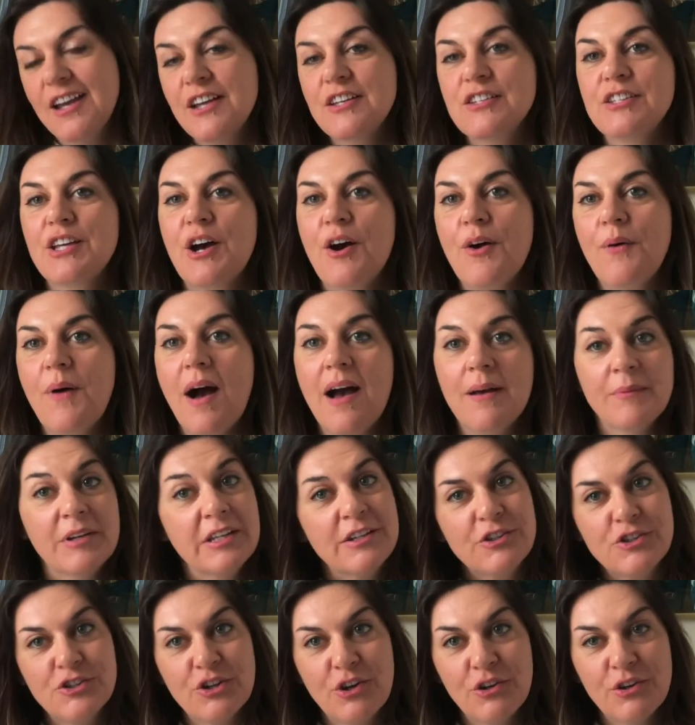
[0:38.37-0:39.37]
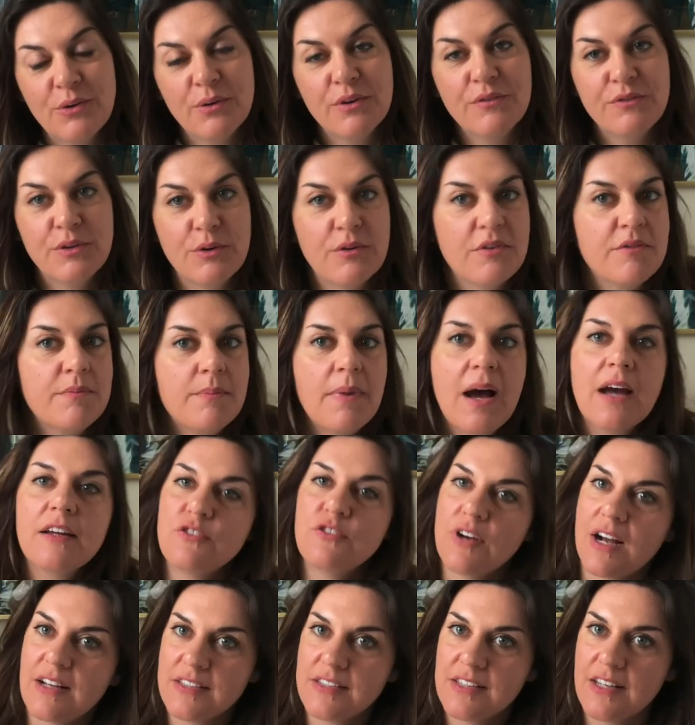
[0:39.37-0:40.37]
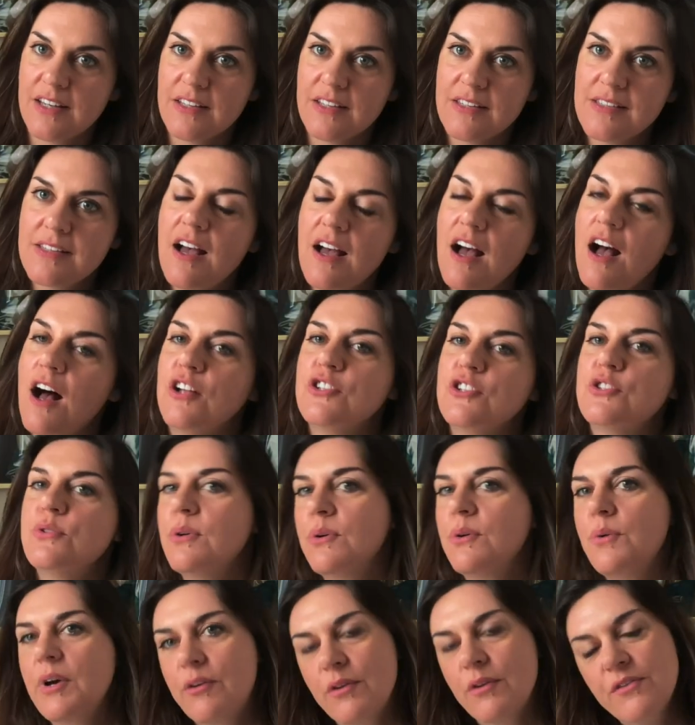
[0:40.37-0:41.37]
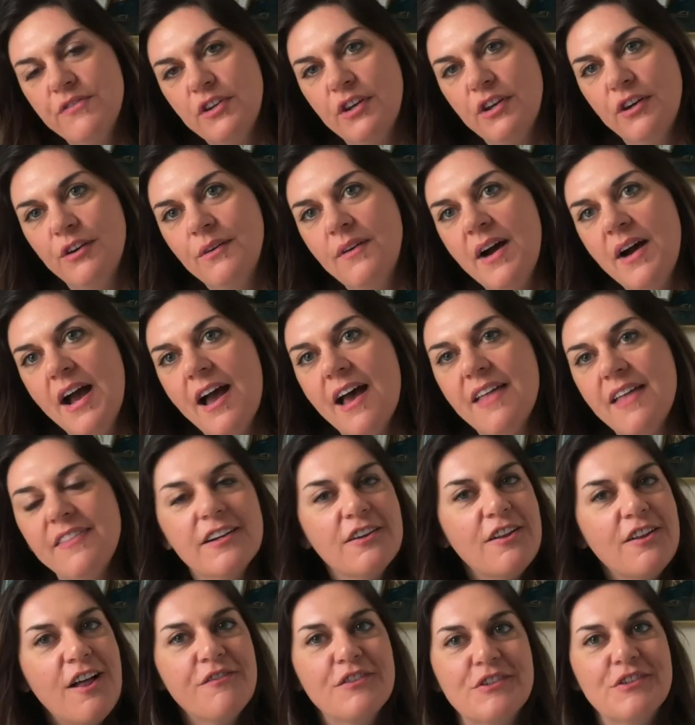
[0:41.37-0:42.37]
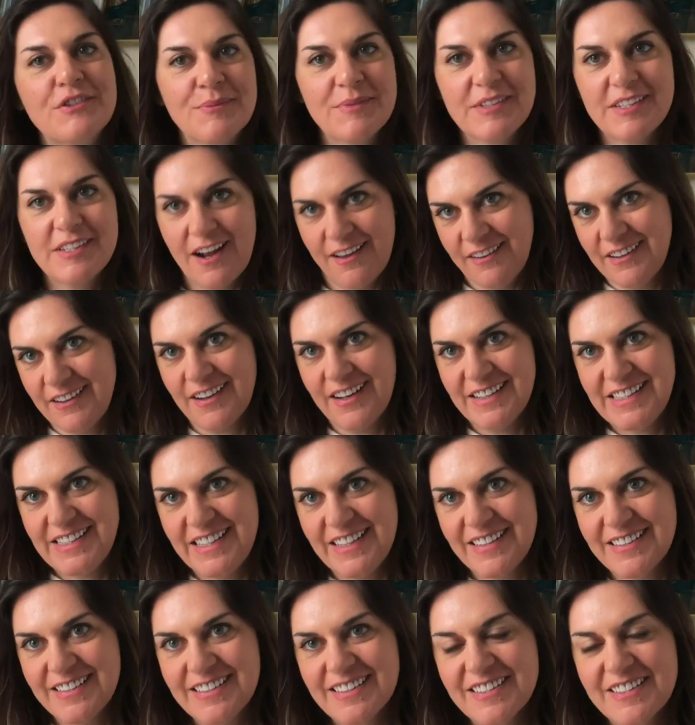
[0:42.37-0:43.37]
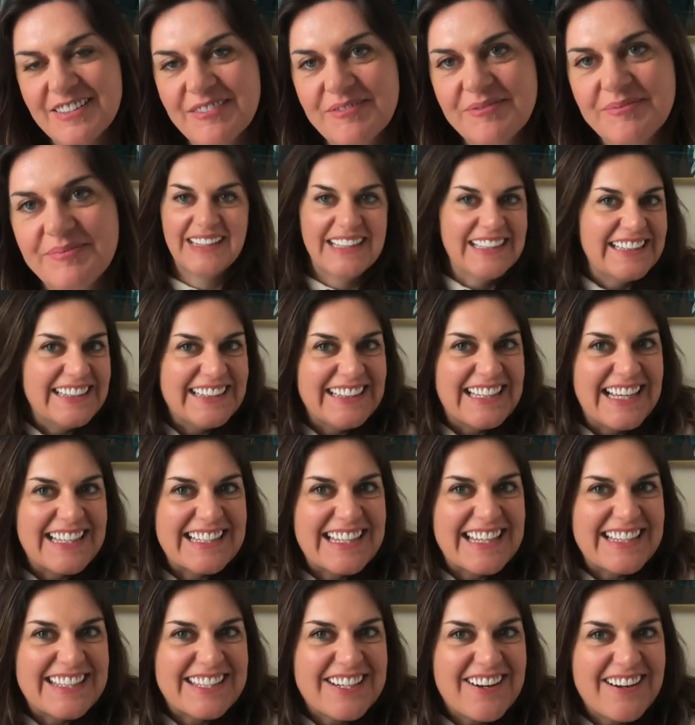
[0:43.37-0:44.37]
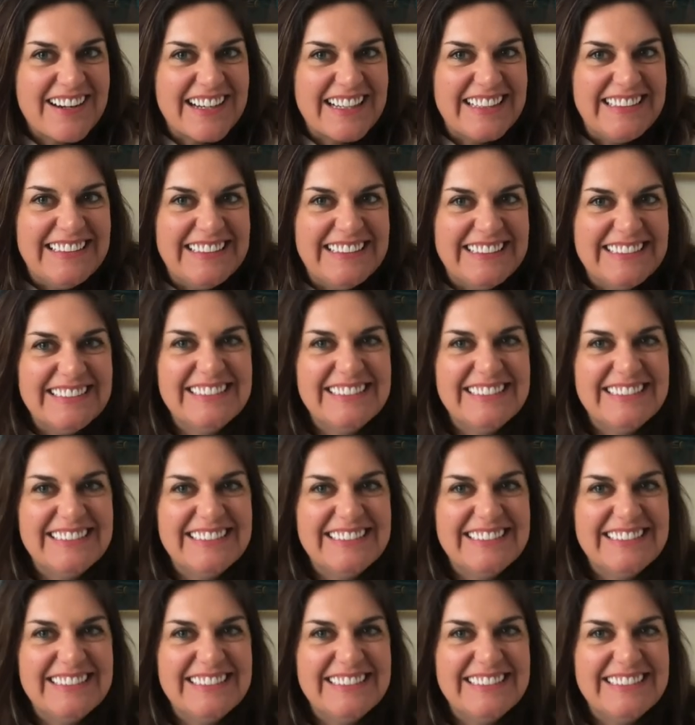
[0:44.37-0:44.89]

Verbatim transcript: So I'm gonna show you a few of my dresses. I'll do a quick review and then I'll offer some styling ideas. Let's get started.